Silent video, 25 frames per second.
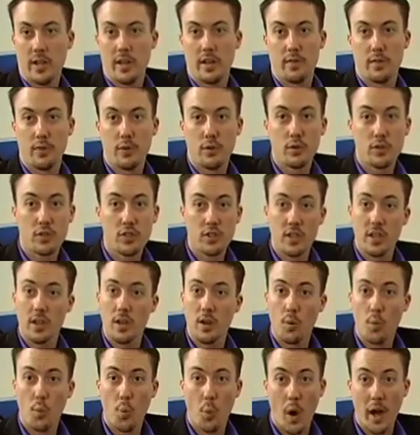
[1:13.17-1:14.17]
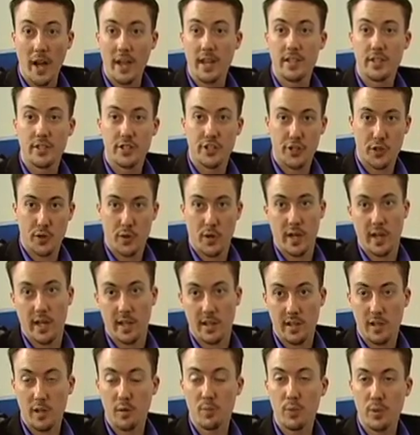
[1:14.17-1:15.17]
if you see a white
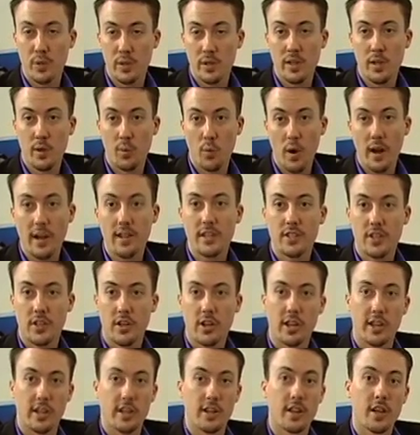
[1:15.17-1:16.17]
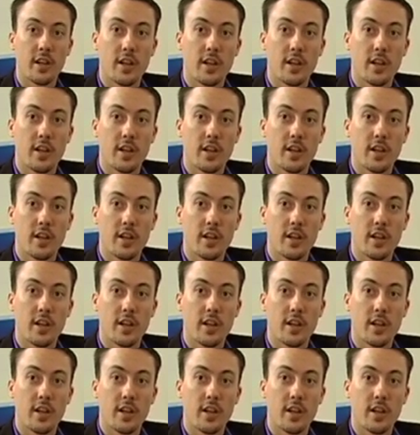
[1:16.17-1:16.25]
screen, completely white screen,